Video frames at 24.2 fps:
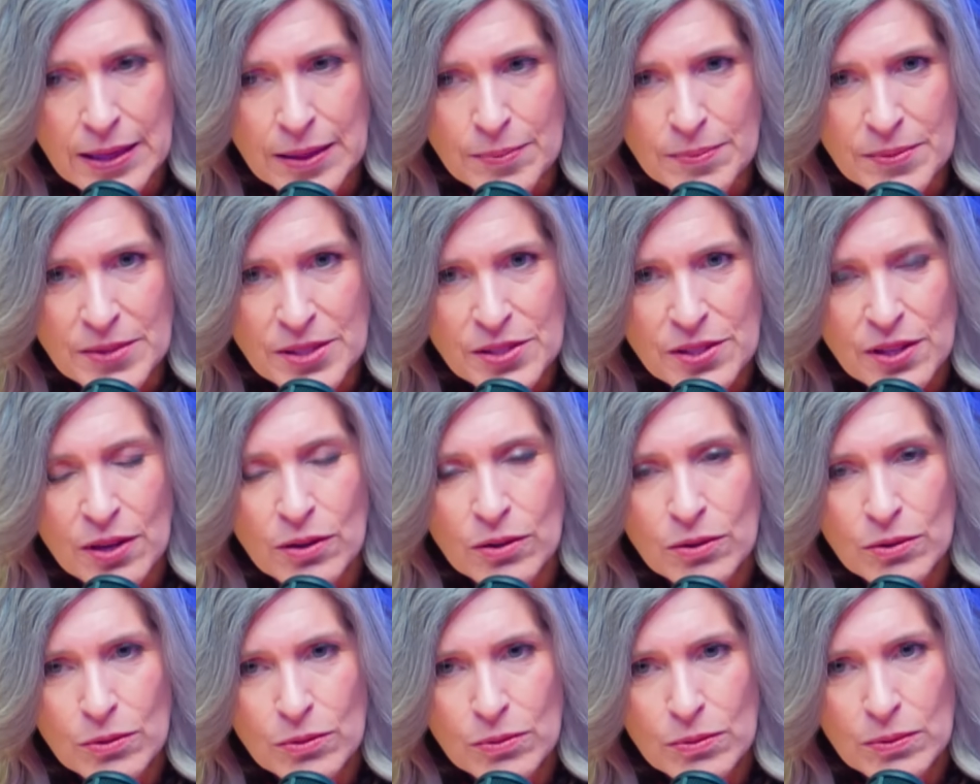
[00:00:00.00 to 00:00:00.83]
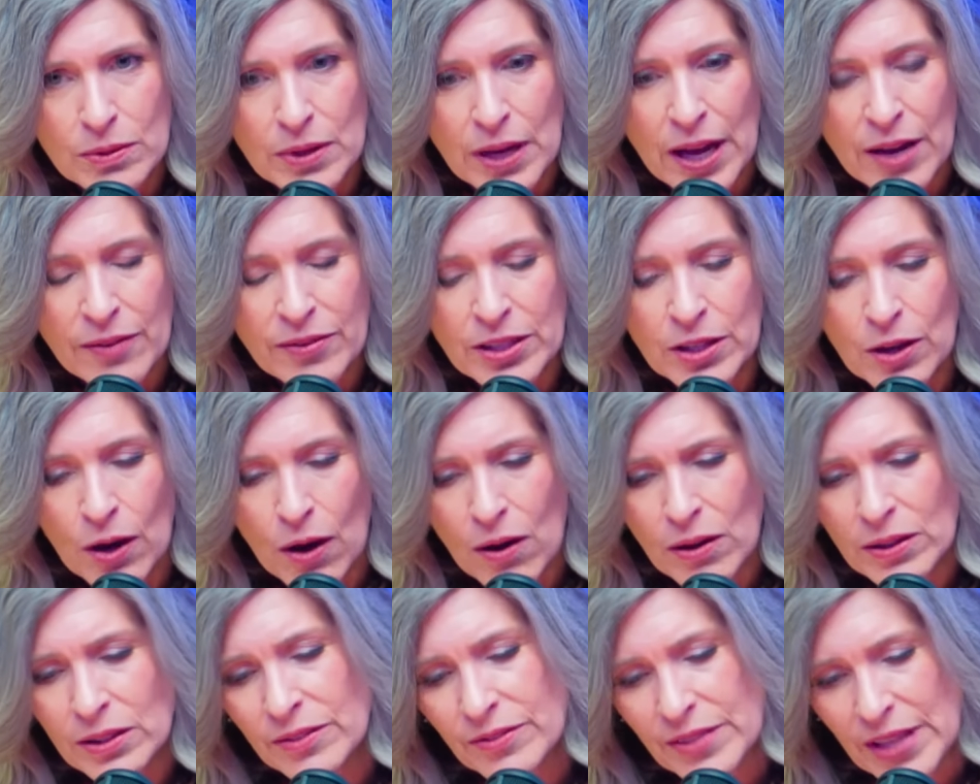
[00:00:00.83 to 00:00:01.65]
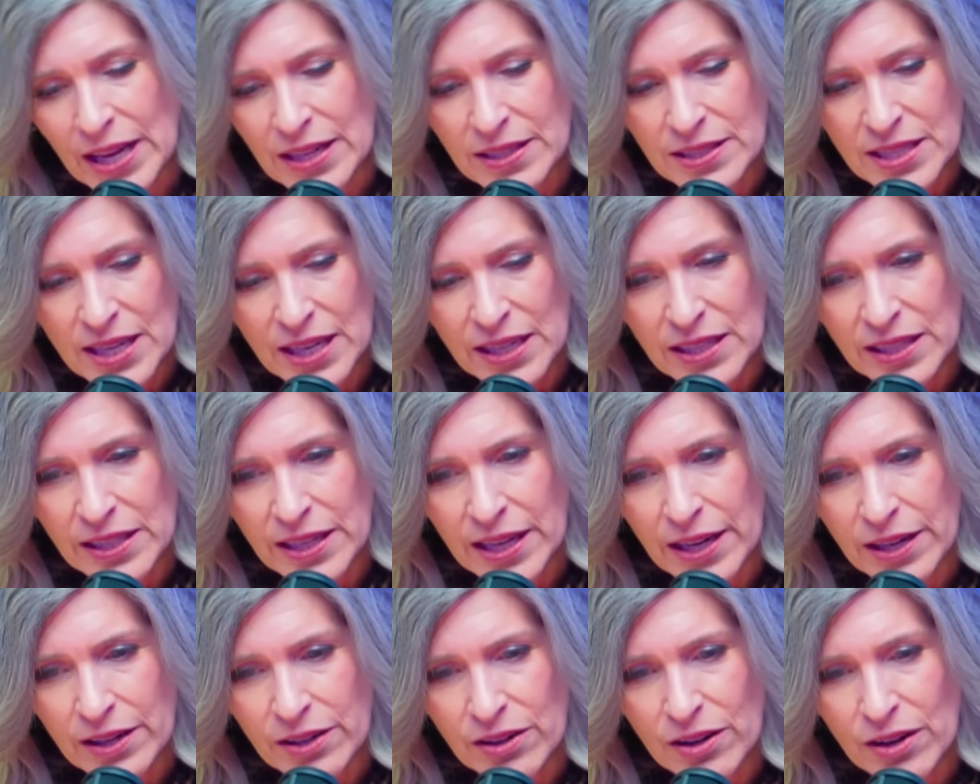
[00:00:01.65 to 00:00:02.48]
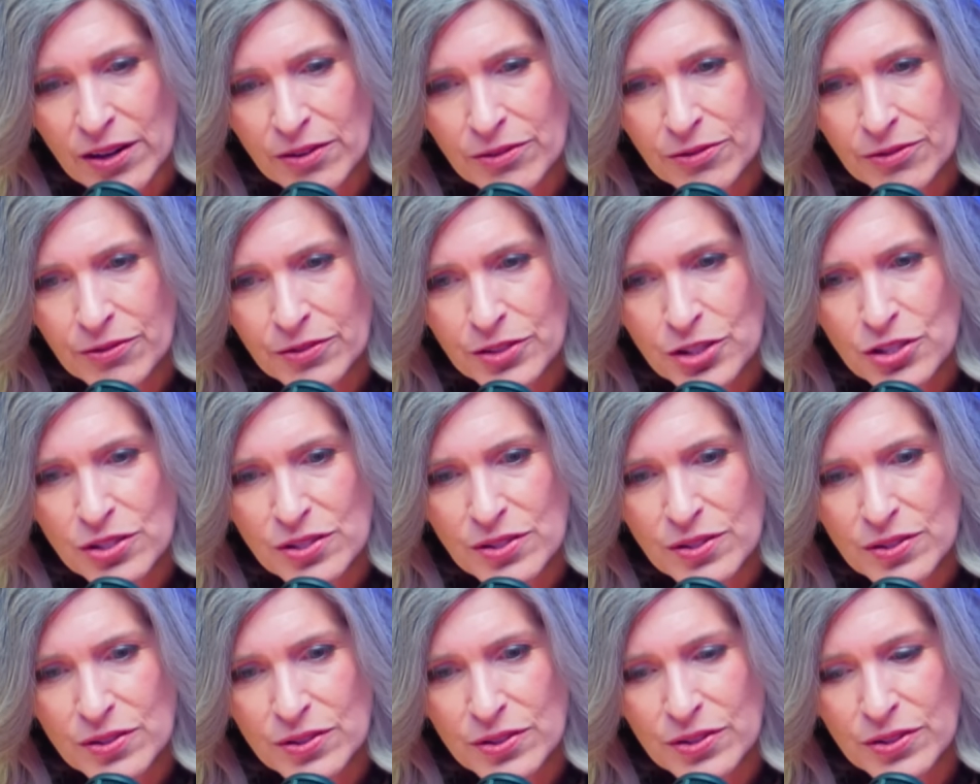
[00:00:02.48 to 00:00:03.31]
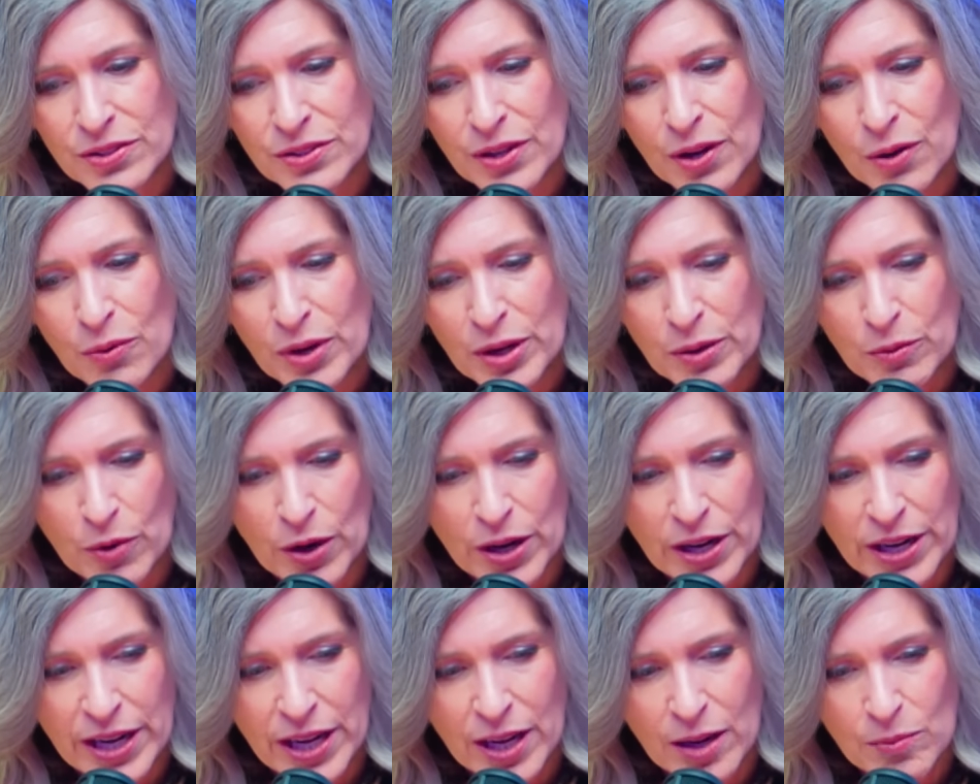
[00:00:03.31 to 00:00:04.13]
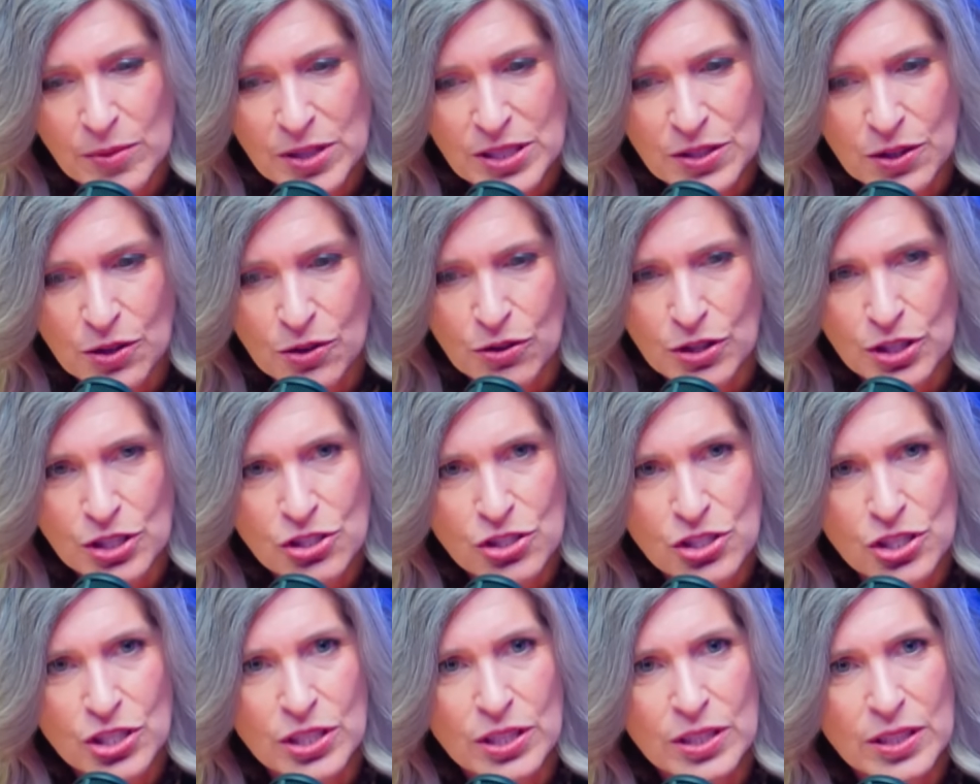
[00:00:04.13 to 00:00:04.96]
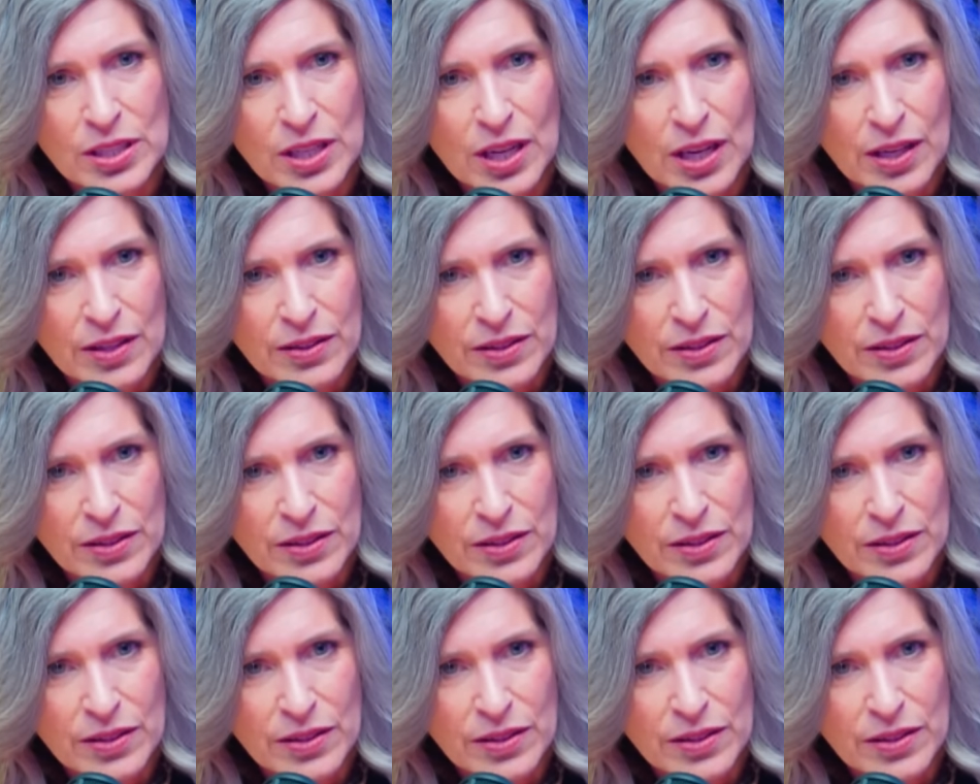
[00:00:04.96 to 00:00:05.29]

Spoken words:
So having all of that taken care of, just knowing where I am as a Christian, and